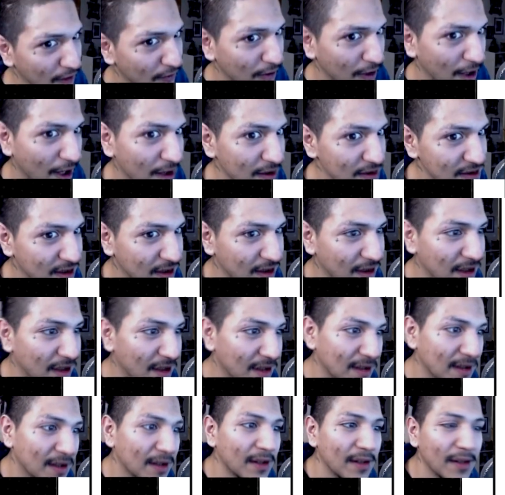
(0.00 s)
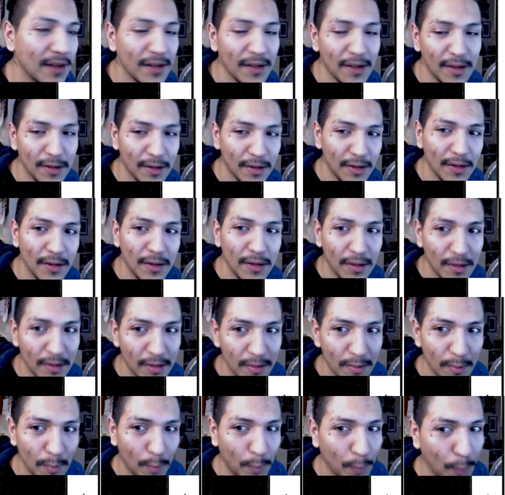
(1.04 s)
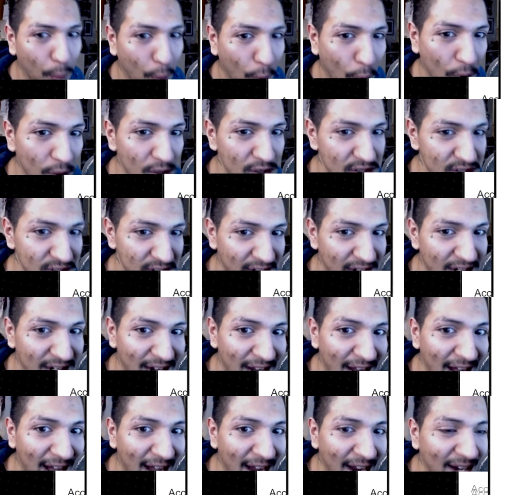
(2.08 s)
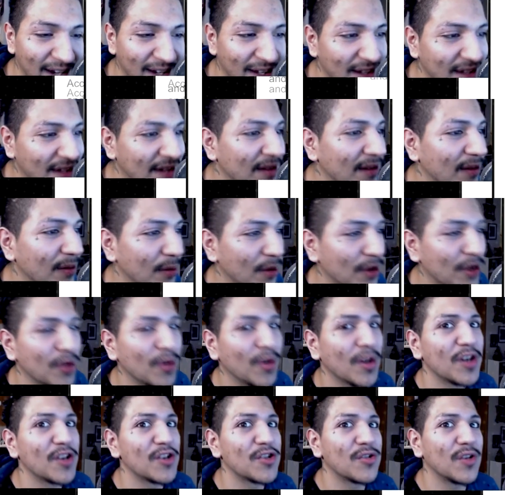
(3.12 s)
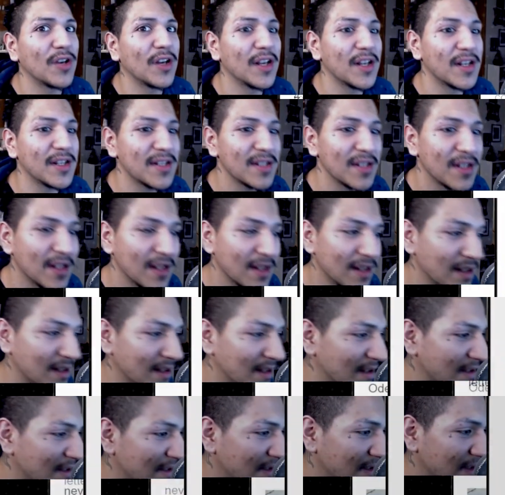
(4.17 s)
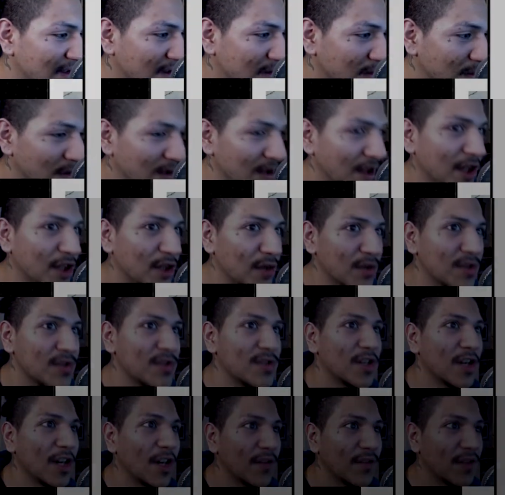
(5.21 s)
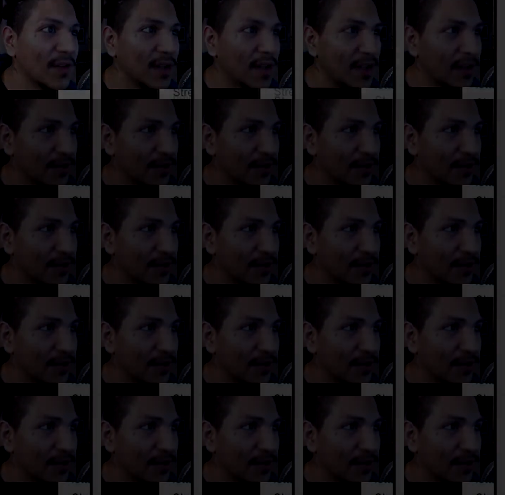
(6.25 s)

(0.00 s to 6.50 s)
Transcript: house clean? Poor, sick guy. What are you, on drugs? Well, then you deserve to live